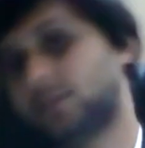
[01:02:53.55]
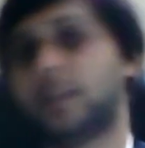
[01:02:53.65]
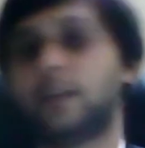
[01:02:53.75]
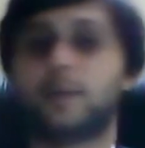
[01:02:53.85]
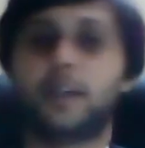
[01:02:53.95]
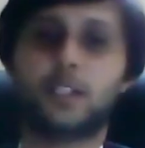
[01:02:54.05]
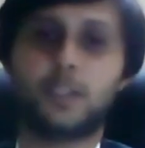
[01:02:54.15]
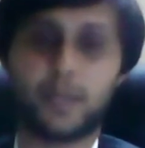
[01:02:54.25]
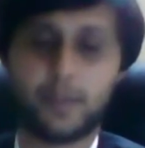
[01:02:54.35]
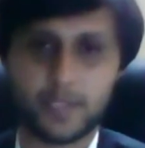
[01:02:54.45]
refer it on
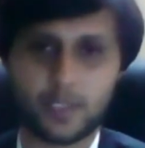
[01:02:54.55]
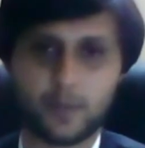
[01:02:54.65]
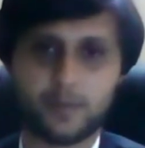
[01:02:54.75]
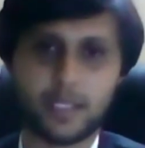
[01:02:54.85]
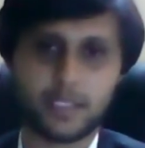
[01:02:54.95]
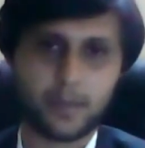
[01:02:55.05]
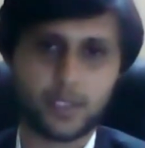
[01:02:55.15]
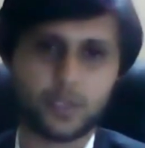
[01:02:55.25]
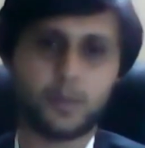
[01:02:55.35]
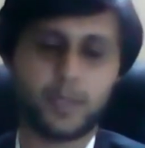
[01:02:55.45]
the previous day of the
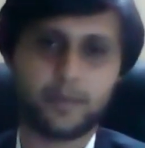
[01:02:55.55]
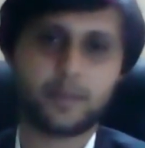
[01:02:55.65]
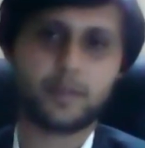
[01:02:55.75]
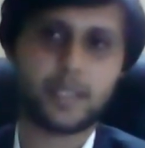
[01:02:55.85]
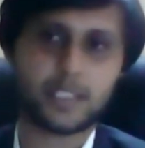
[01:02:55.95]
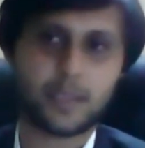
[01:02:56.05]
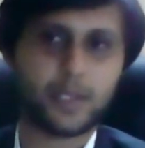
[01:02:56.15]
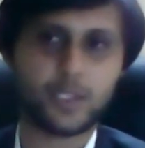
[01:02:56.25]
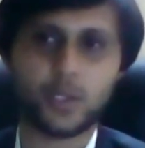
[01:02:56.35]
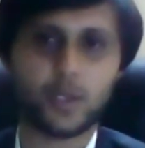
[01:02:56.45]
examination. The previous day of the
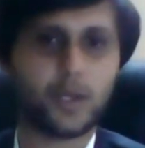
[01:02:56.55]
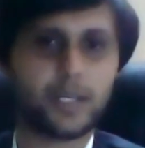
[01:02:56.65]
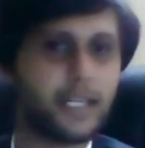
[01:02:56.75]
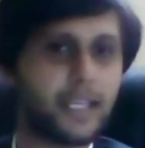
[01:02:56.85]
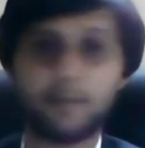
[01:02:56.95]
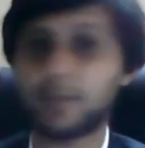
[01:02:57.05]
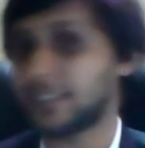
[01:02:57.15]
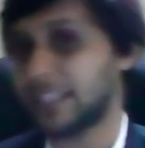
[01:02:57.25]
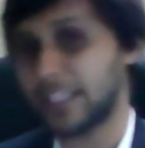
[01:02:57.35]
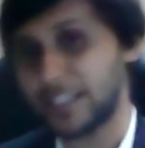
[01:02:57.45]
examination, you're not reading
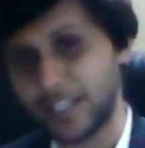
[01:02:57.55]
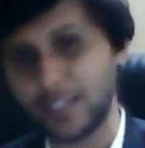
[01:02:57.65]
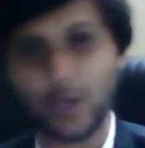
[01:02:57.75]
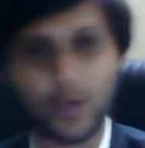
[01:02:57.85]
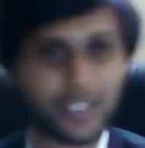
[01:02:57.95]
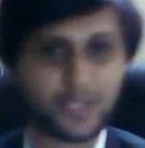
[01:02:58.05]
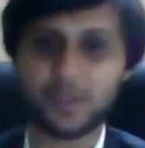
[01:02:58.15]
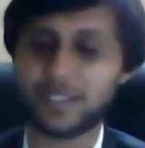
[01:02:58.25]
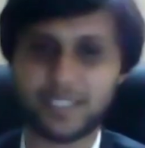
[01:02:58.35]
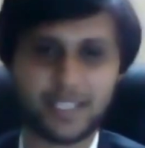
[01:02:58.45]
everything that is there in the law
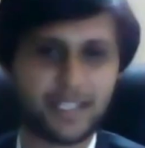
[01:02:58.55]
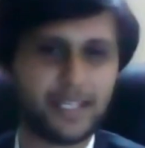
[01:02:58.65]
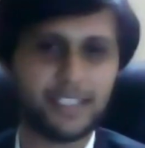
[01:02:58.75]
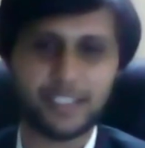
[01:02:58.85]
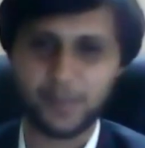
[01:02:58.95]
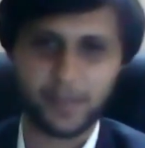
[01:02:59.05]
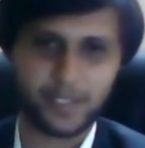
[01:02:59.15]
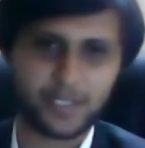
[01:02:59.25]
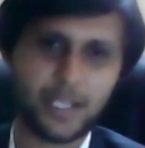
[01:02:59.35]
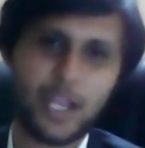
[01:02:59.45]
textbook, 600, 800
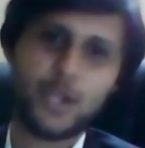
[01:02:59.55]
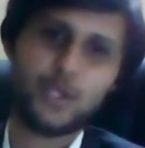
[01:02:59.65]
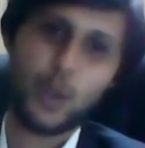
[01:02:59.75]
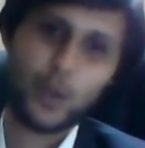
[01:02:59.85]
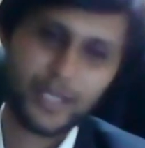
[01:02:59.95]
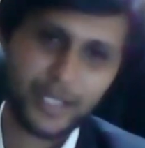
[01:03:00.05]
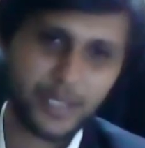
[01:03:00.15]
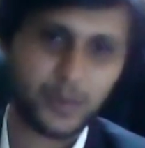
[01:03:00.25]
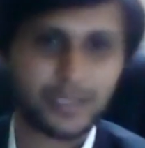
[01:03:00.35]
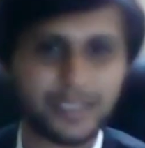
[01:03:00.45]
pages. You're going to
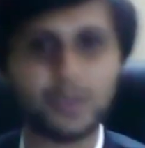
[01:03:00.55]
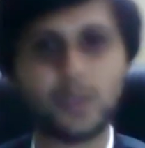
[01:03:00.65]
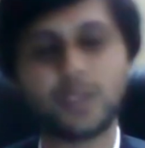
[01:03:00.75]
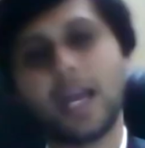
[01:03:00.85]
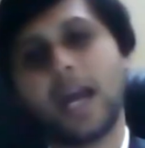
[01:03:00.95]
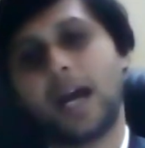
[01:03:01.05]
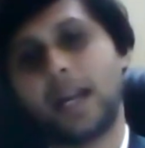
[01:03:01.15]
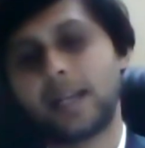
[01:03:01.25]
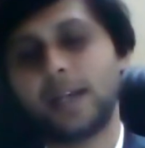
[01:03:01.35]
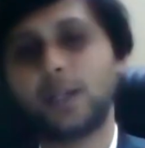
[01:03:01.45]
read only those
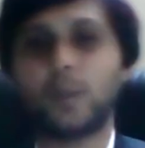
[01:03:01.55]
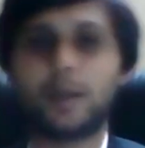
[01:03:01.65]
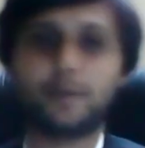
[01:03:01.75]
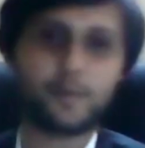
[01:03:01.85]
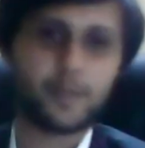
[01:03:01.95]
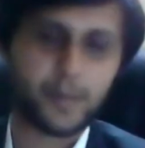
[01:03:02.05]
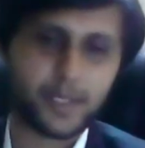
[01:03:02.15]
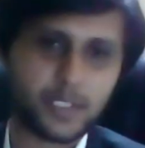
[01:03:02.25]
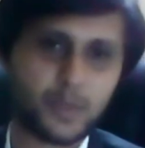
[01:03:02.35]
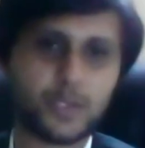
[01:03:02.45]
100 to 150
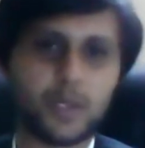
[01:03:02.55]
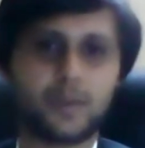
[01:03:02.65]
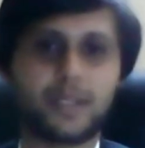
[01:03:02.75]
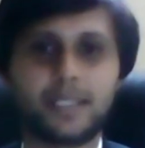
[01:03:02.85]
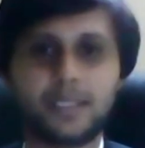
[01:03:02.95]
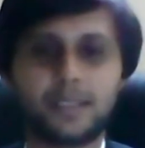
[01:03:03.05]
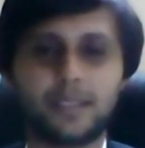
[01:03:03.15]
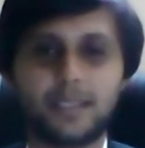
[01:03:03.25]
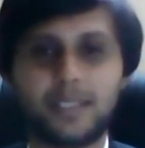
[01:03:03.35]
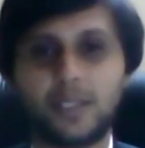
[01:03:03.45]
pages which you have written
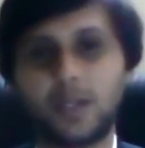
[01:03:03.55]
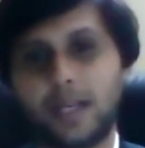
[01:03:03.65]
in your